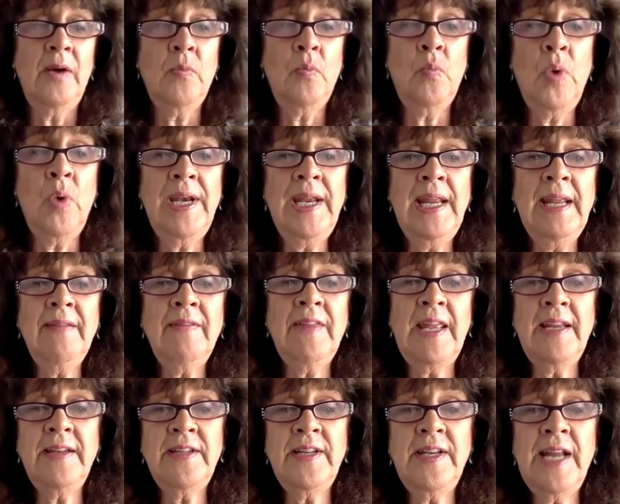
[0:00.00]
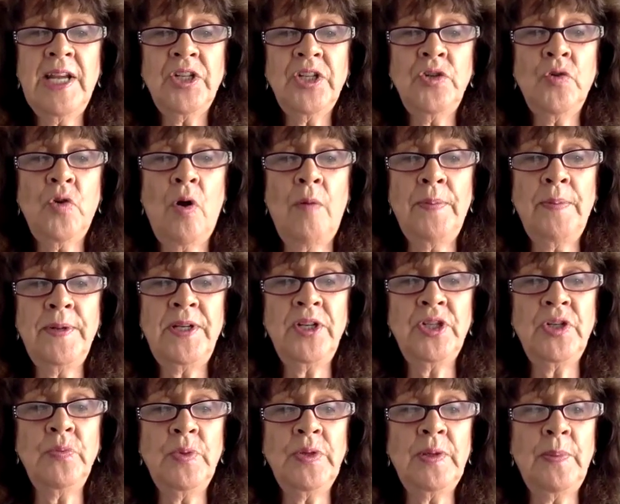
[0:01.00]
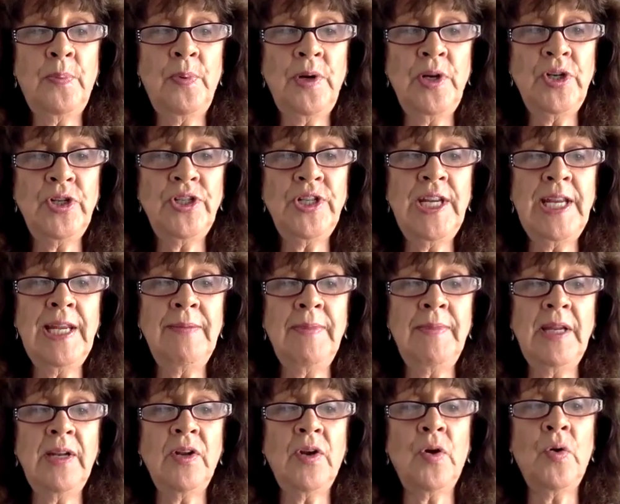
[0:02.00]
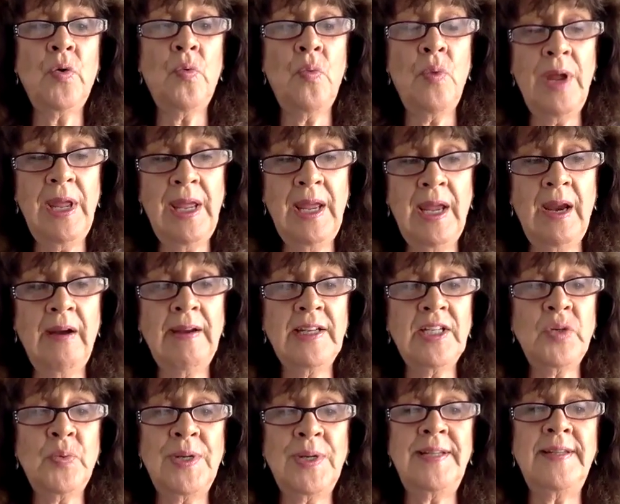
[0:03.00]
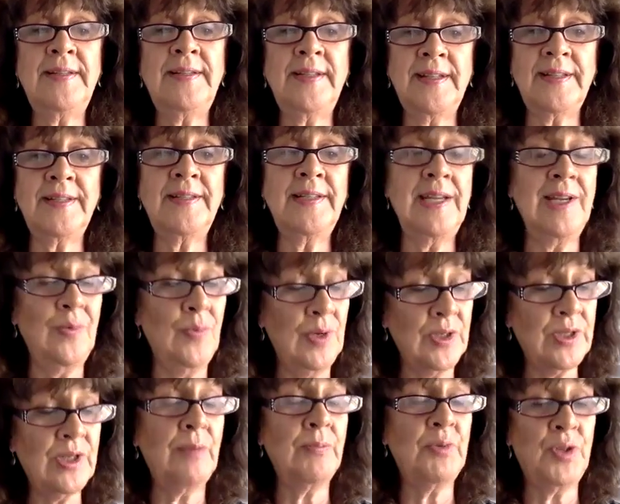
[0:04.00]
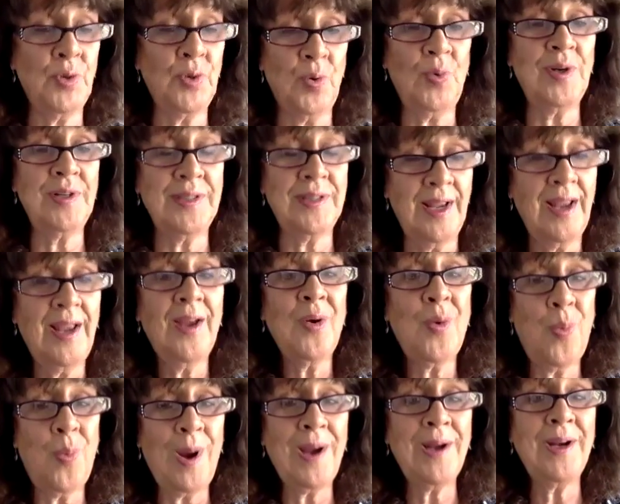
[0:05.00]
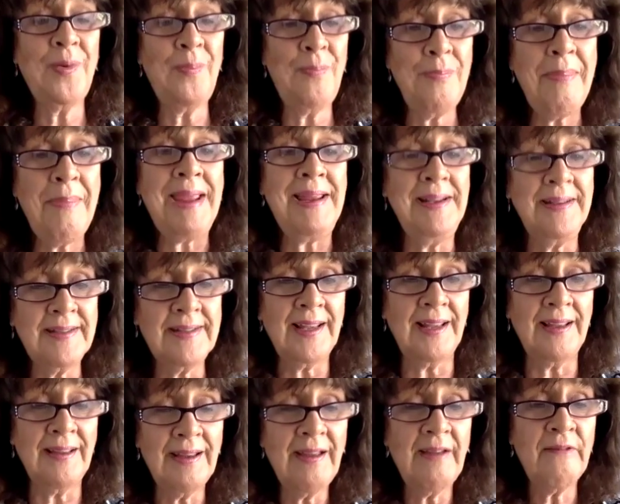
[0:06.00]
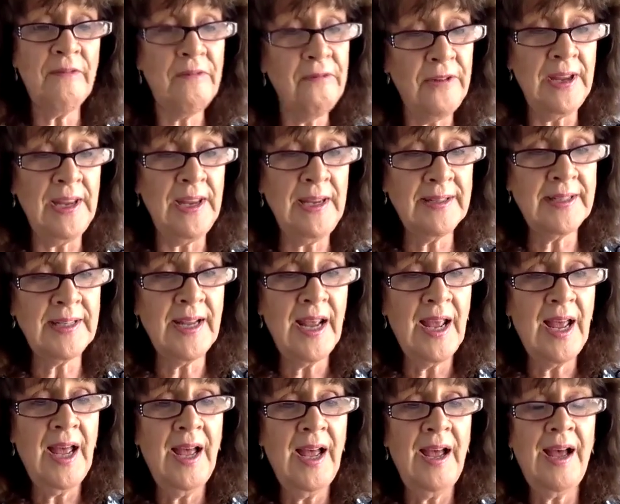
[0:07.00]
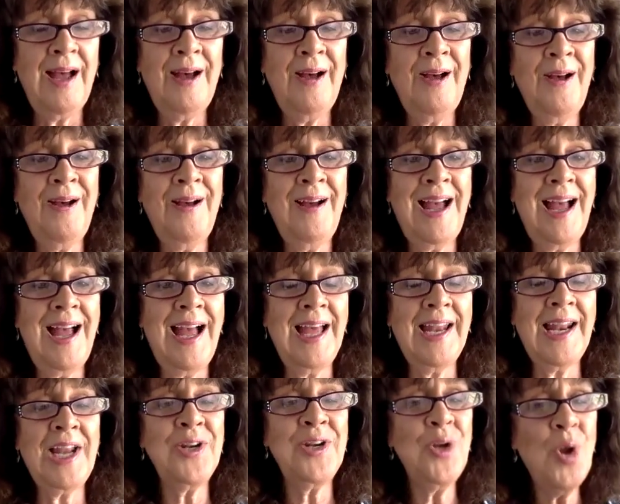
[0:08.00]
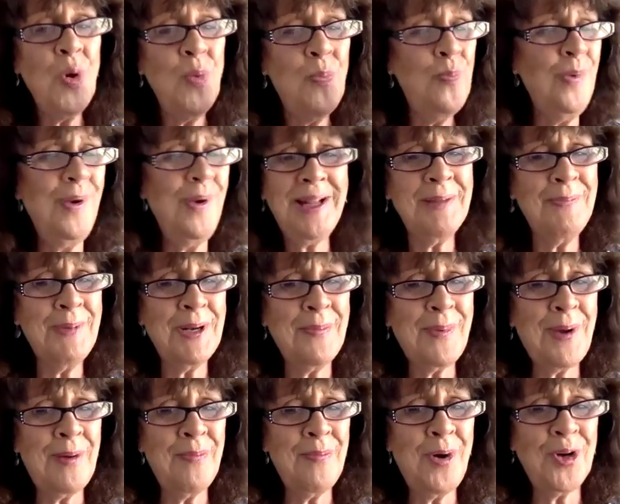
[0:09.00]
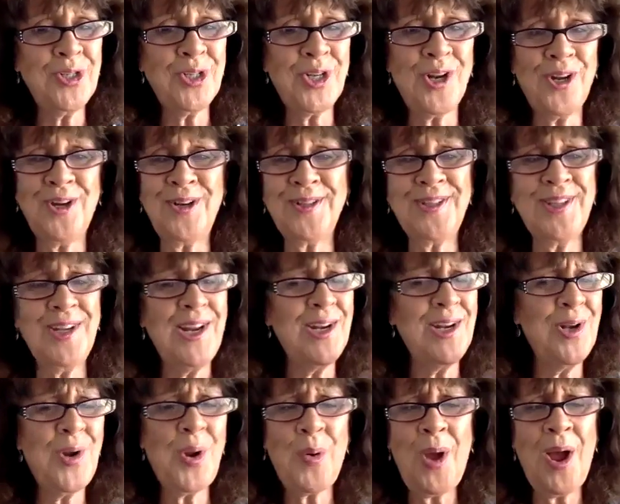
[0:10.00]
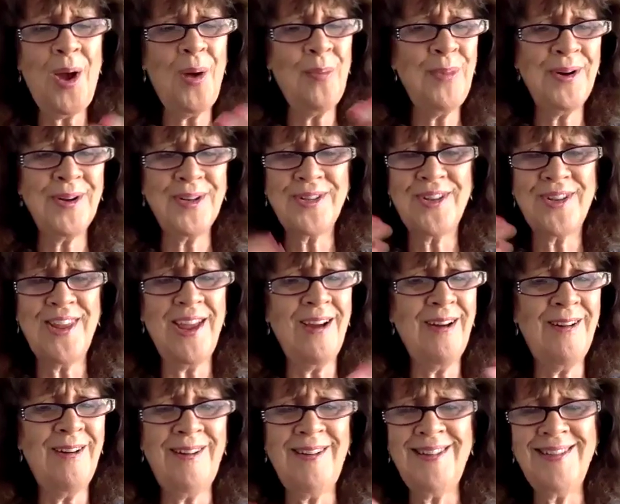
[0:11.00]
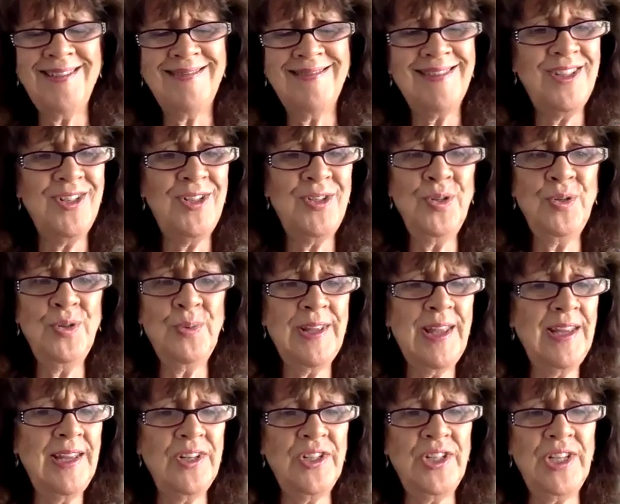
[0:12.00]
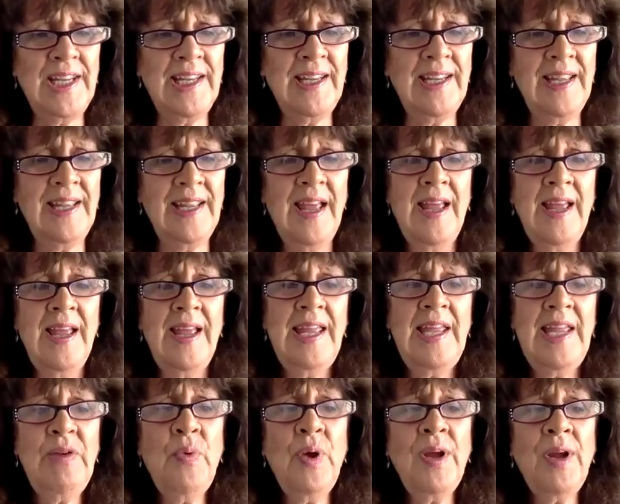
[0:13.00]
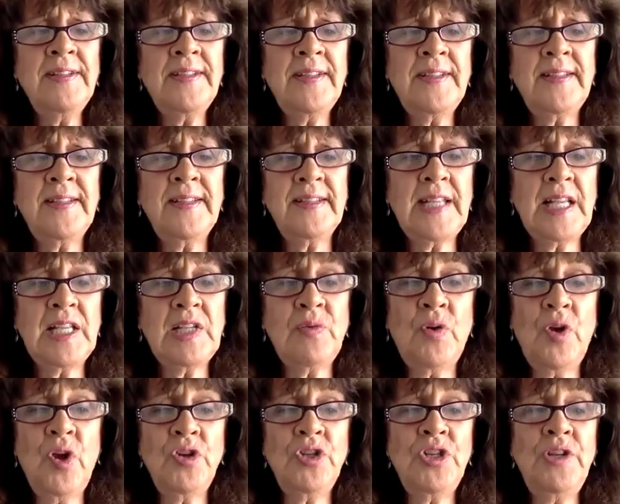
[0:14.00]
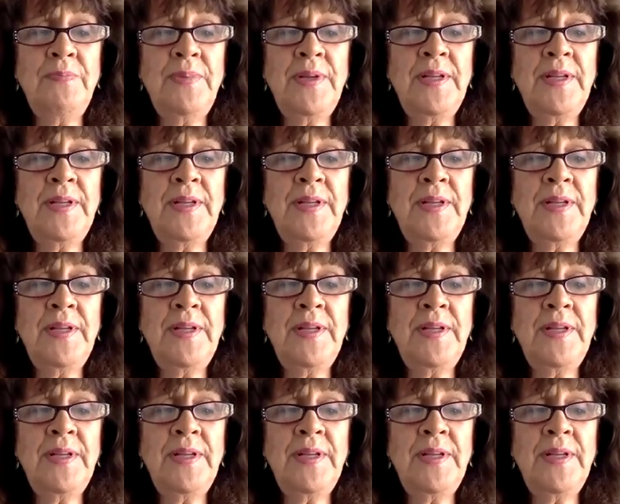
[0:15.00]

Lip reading: winning the international competition with the British team in Korea in 2016, which I'm sure is quite an amazing feat. And I know a little bit about martial arts, and I know how much they are to do with energy. He runs a successful coaching